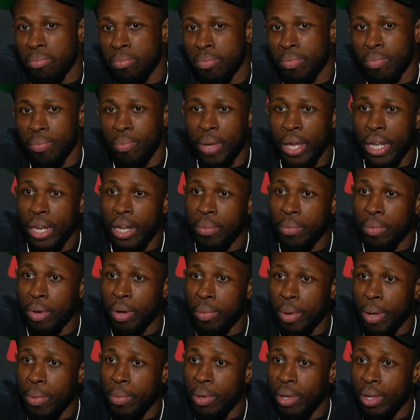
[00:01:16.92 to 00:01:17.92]
Me and him could
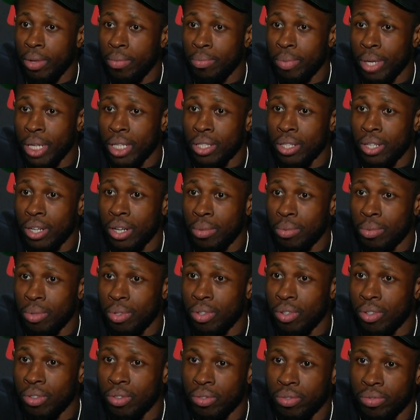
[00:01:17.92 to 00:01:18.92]
maybe mix it up, you
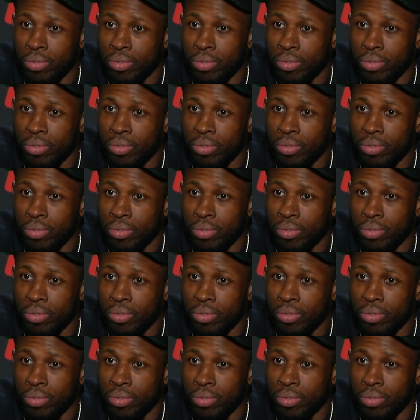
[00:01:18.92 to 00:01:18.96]
know?